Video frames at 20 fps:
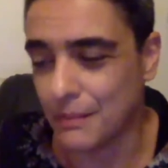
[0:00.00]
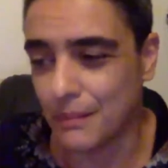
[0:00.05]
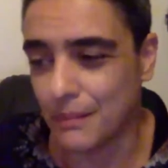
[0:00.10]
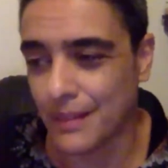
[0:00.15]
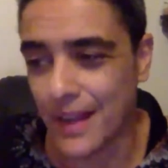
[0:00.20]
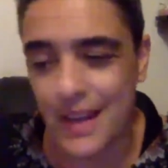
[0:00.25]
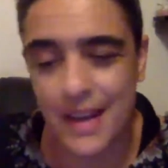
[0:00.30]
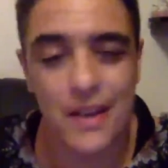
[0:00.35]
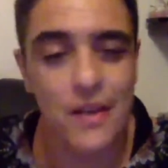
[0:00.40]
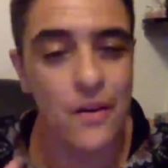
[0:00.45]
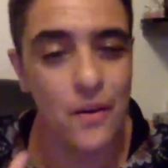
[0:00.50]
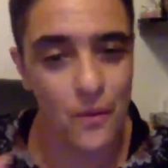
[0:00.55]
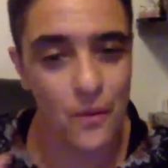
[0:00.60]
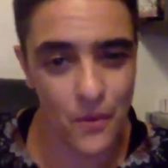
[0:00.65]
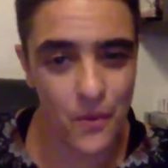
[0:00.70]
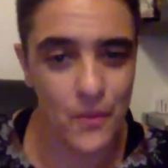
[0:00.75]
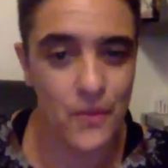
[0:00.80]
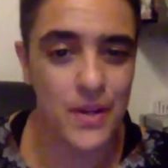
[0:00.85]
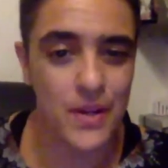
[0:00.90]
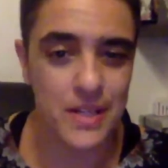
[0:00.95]
getting
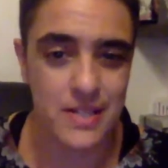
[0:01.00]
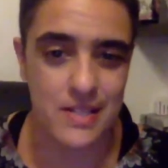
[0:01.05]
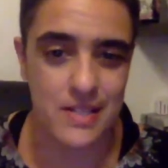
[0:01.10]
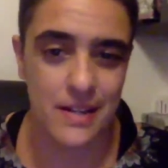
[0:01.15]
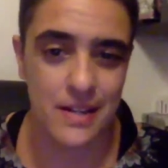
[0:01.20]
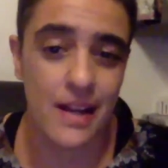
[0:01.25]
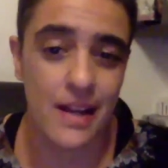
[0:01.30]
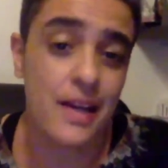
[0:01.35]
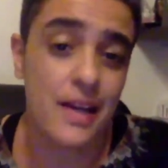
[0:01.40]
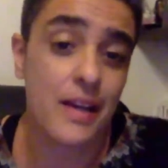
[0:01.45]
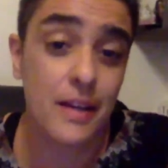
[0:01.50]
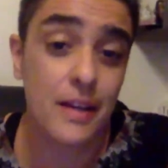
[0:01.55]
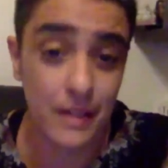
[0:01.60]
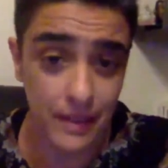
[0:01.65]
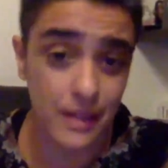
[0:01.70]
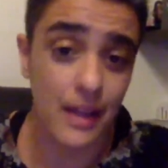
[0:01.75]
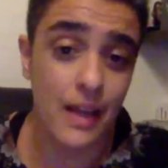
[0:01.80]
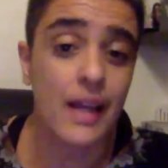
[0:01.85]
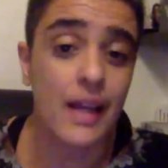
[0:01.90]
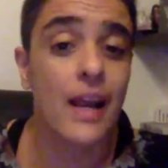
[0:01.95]
concrete, like
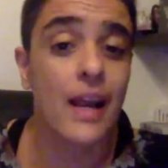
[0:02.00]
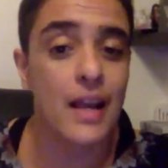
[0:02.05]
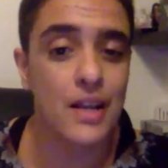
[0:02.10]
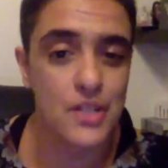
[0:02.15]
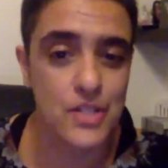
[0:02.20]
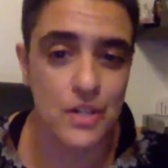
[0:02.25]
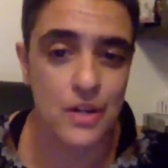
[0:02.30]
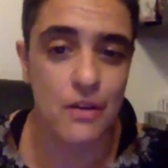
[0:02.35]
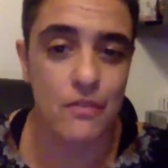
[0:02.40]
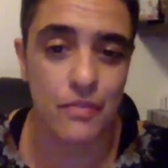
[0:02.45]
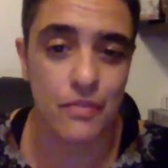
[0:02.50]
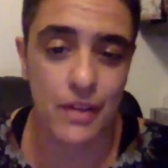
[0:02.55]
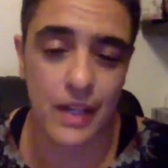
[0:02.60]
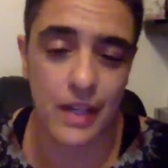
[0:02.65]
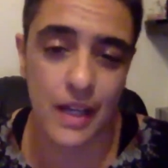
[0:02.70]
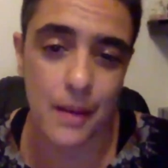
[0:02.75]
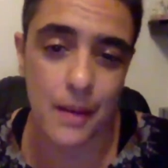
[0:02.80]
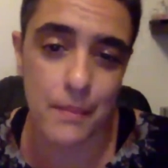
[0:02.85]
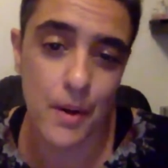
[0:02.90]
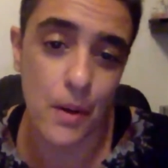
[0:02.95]
the election of
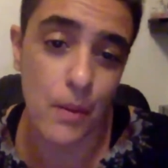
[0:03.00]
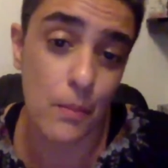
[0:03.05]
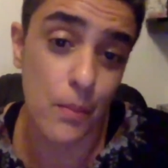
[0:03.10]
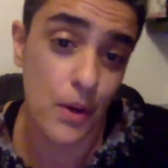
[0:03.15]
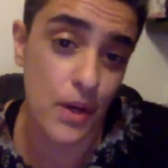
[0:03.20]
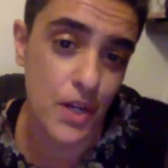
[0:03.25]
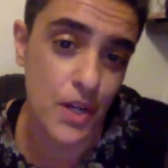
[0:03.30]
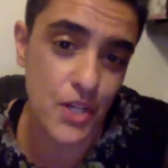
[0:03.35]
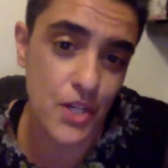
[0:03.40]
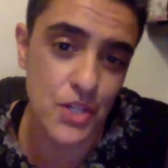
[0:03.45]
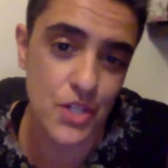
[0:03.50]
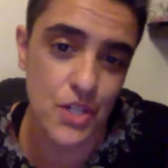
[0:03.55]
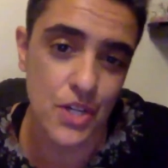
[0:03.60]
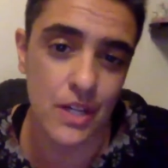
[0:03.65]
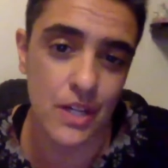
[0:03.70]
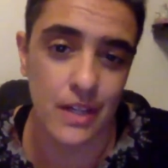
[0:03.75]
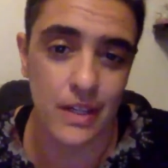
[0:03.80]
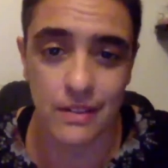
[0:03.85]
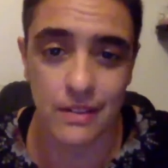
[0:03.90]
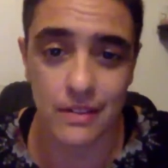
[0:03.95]
Gabriel Boric
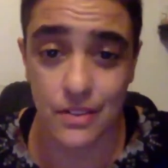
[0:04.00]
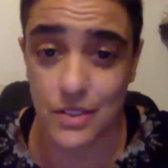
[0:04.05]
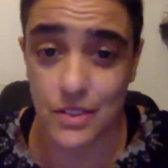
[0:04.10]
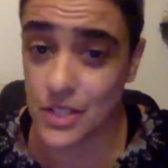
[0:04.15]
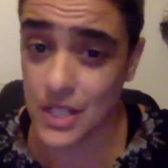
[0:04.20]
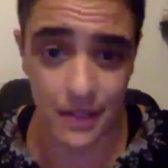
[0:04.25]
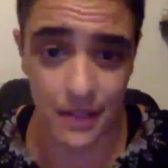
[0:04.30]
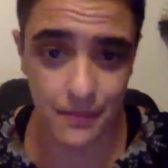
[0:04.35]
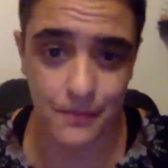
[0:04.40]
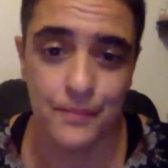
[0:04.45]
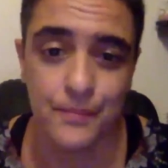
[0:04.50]
in Chile.